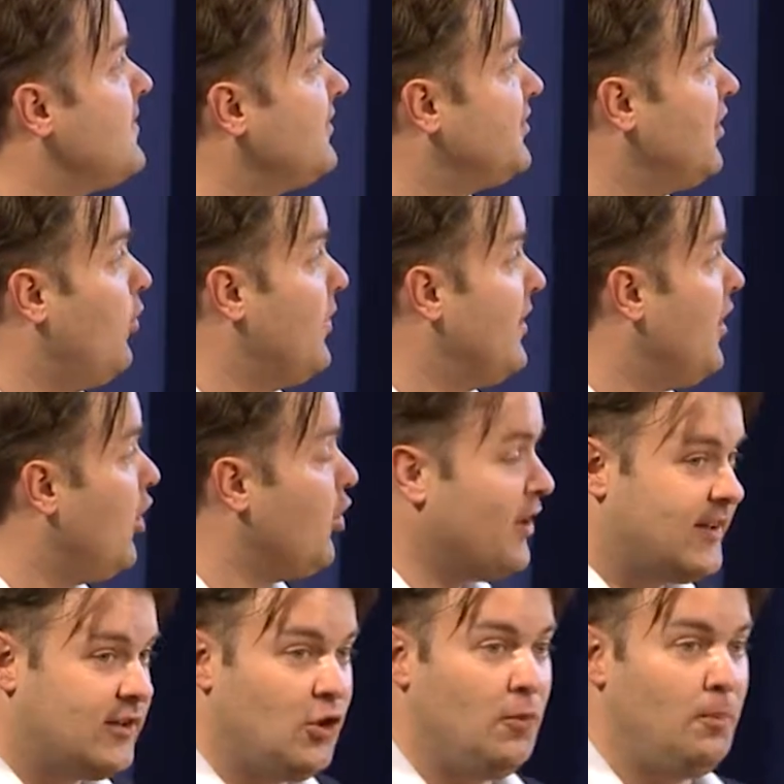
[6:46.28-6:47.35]
So we know
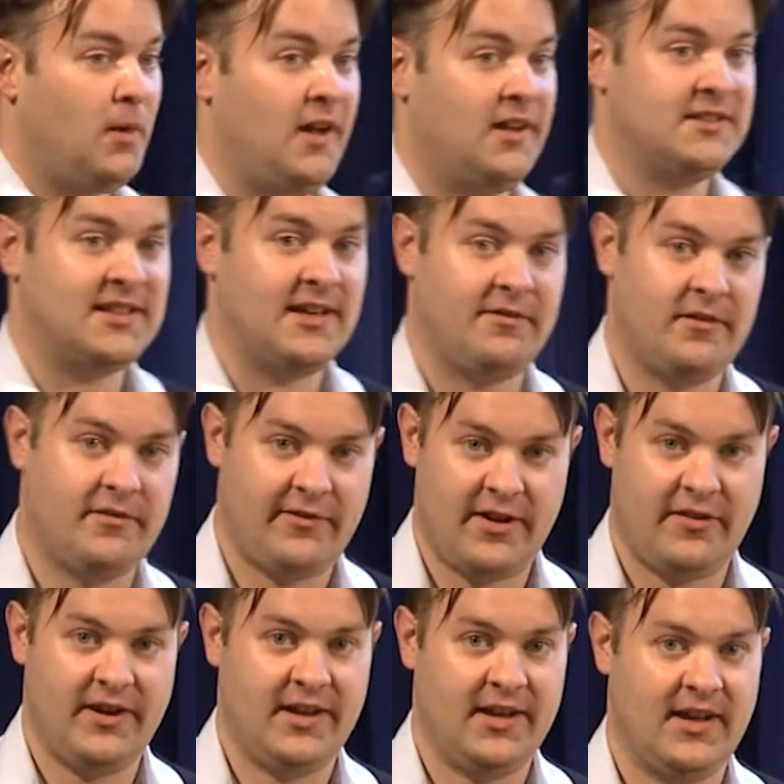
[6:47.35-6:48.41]
that all plants have a
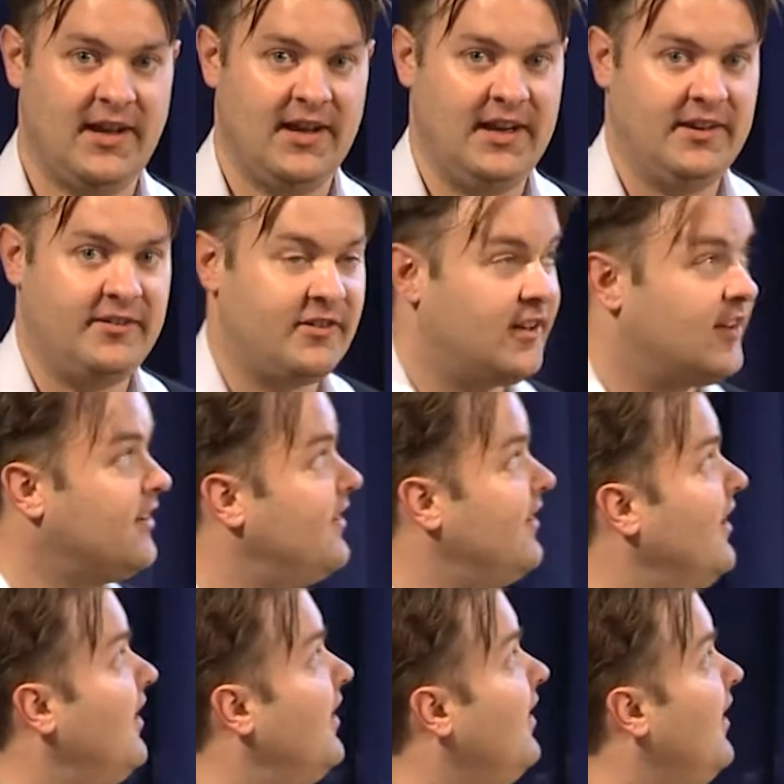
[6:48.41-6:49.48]
very intricate
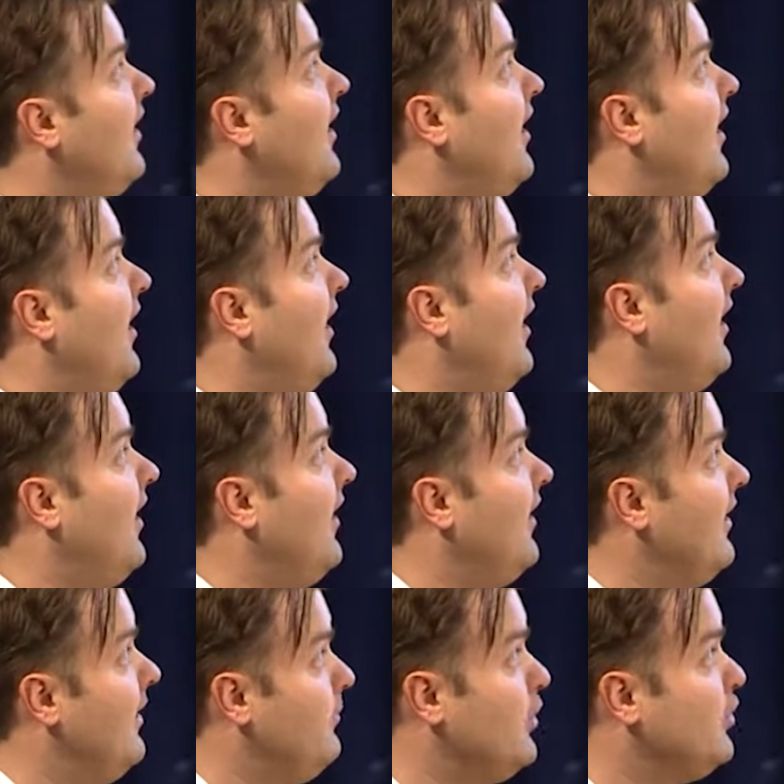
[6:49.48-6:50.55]

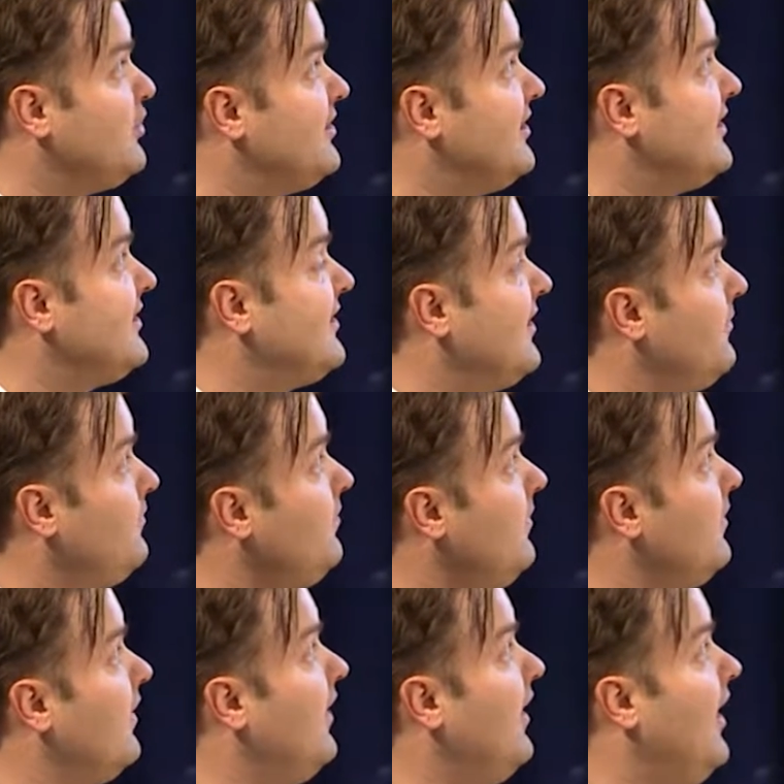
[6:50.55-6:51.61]
immune system
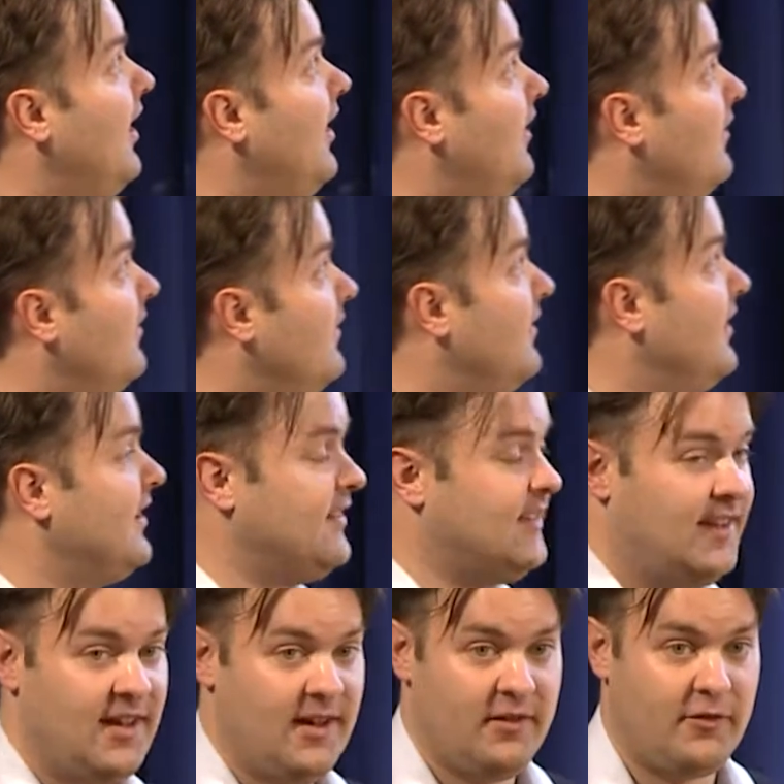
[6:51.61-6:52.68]

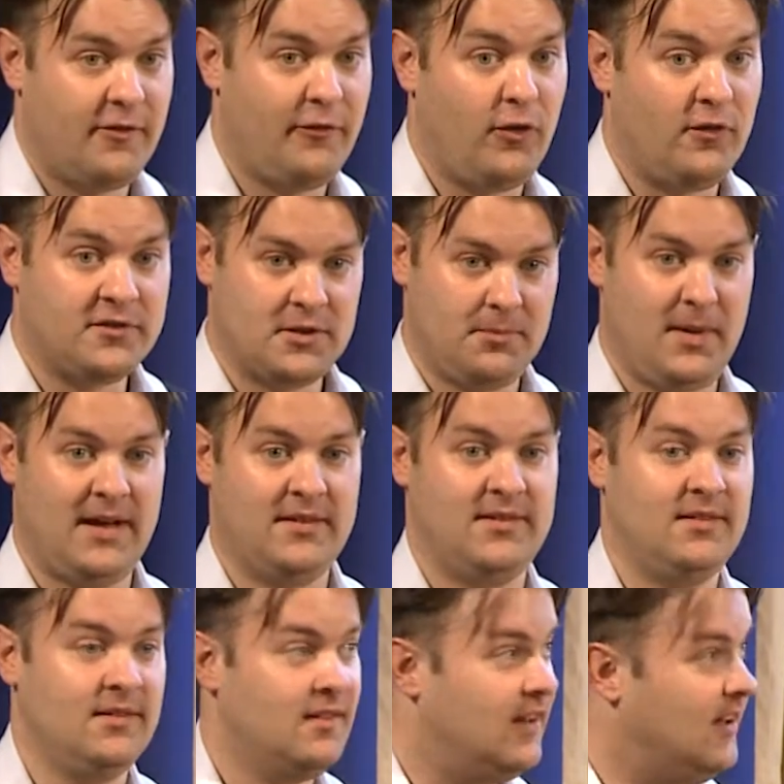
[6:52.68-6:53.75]
that revolves
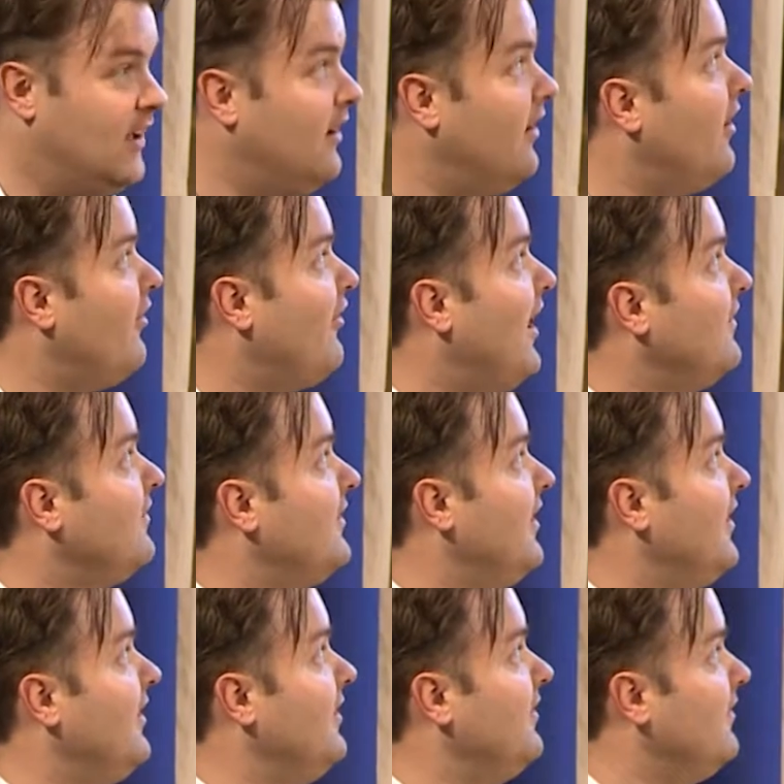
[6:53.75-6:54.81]
around
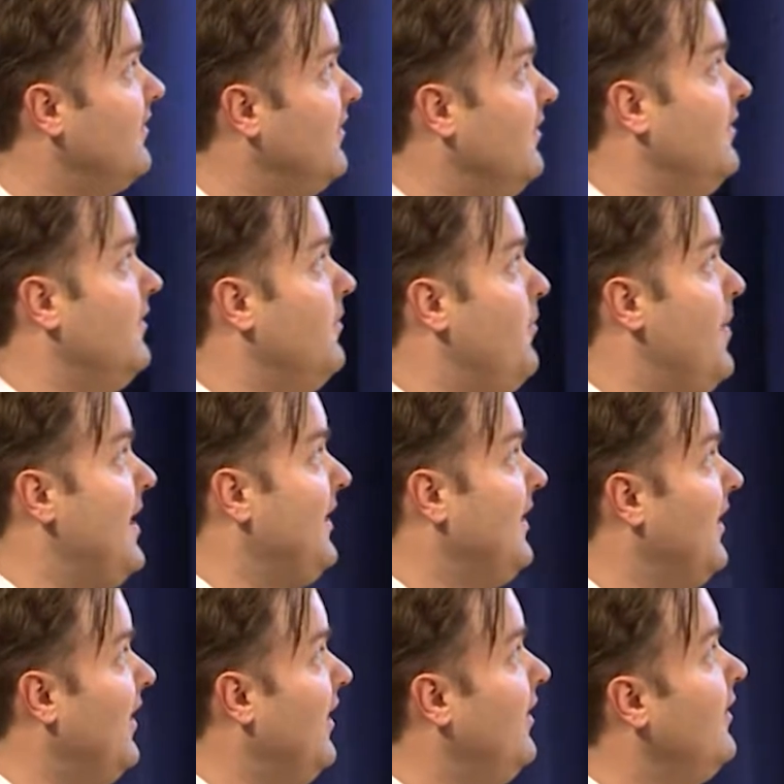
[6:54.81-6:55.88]
the
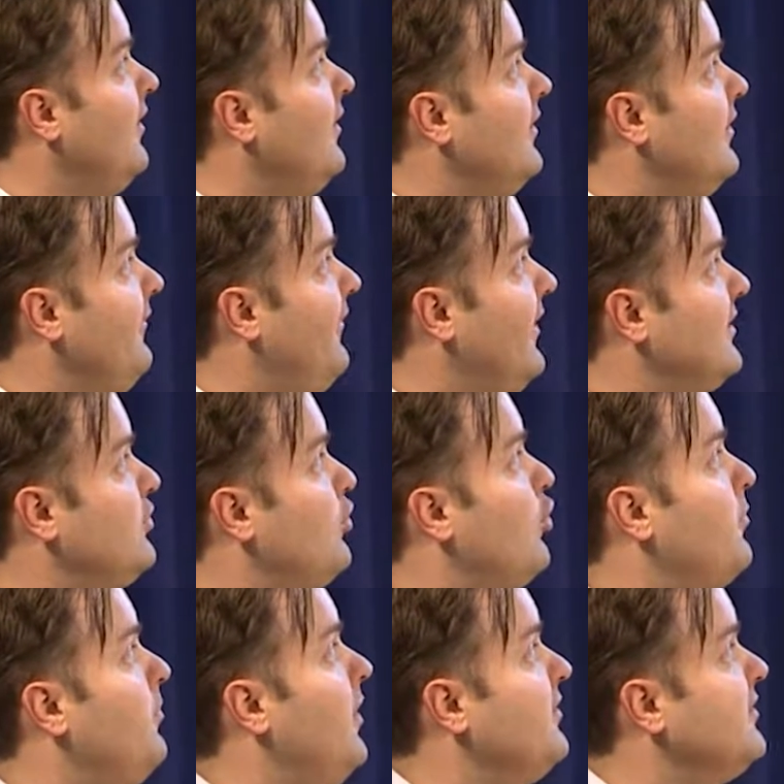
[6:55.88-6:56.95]
main defense
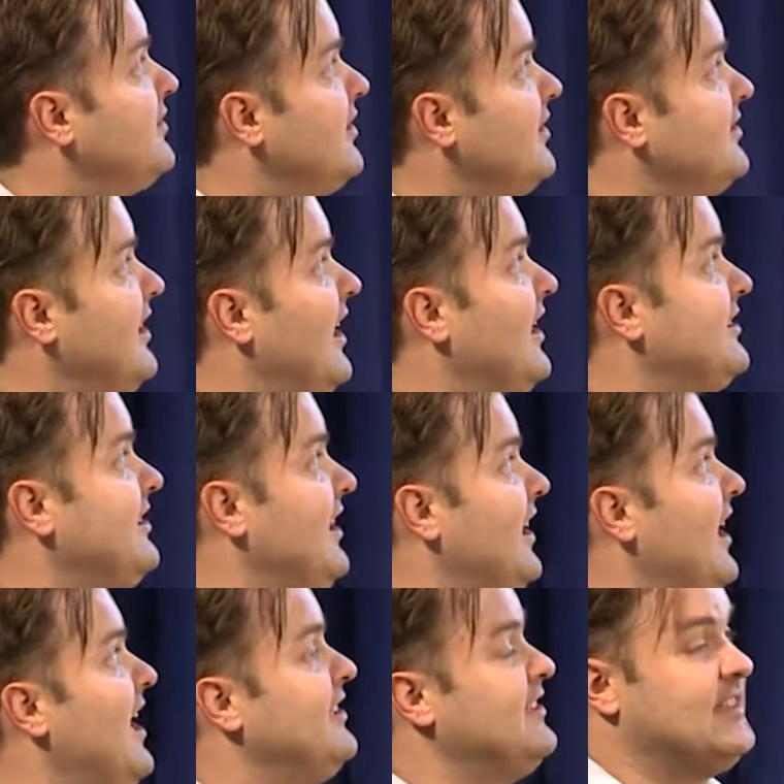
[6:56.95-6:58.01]
hormones, salicylic
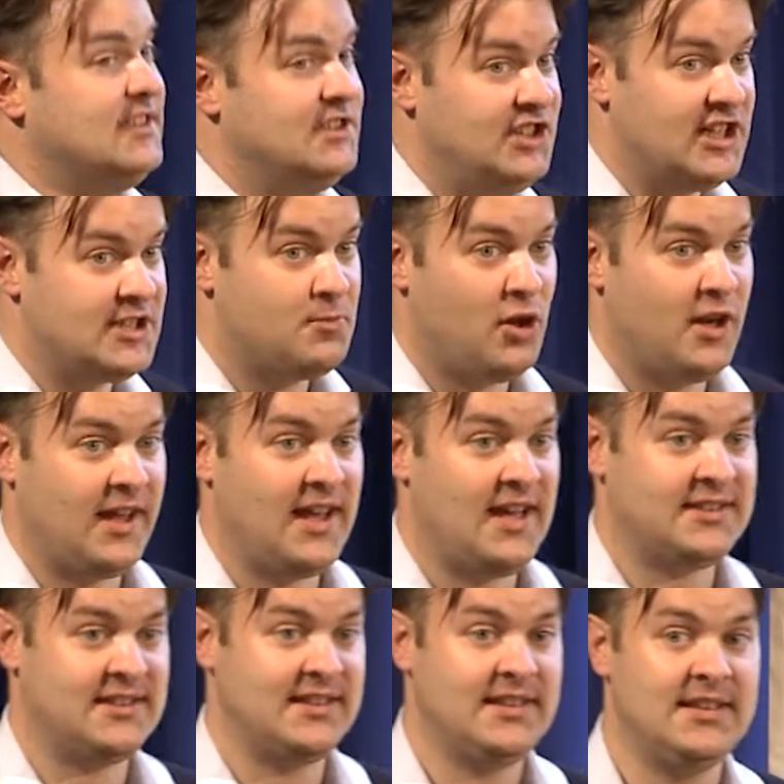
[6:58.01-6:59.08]
acid and jasmonic
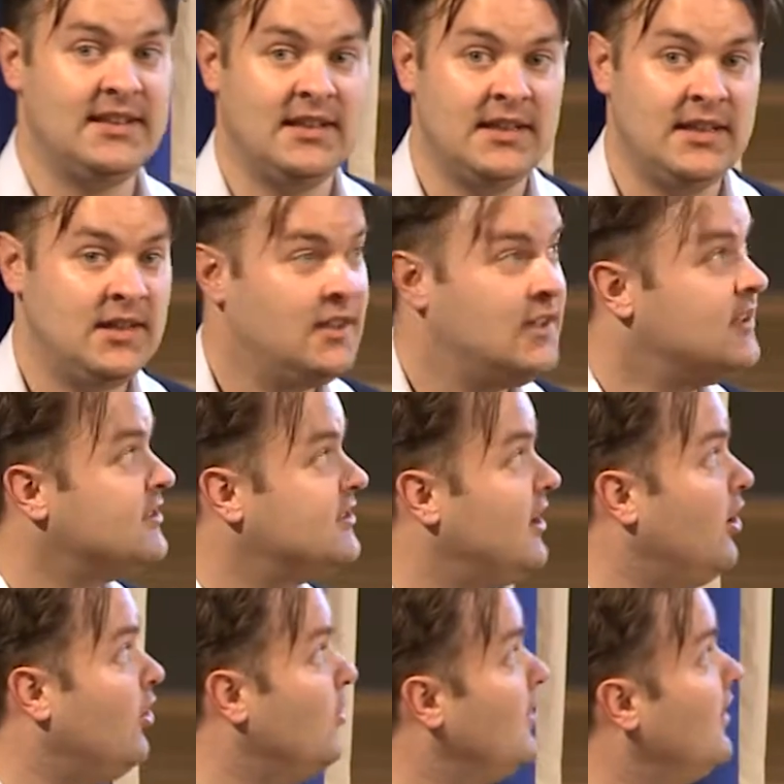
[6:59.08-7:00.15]
acid.
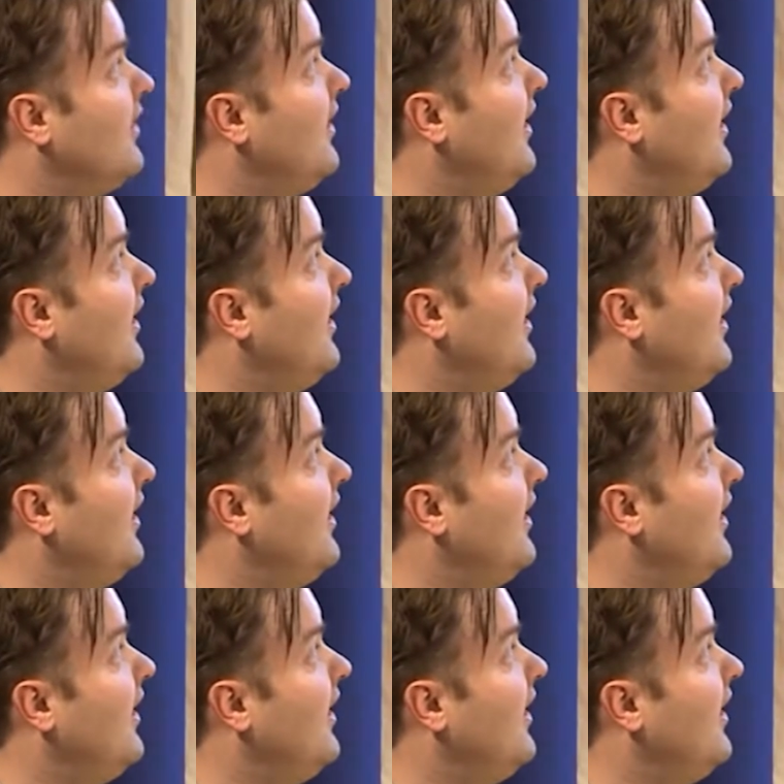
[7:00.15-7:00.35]
So